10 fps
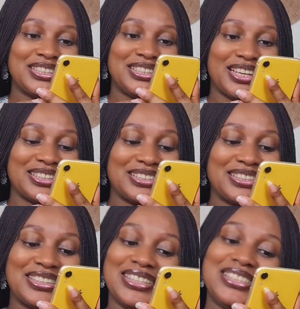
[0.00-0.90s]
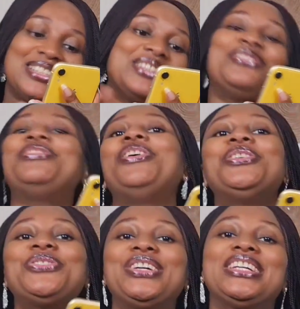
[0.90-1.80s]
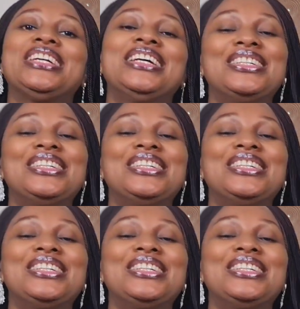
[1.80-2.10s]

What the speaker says: Yes, this is a fun way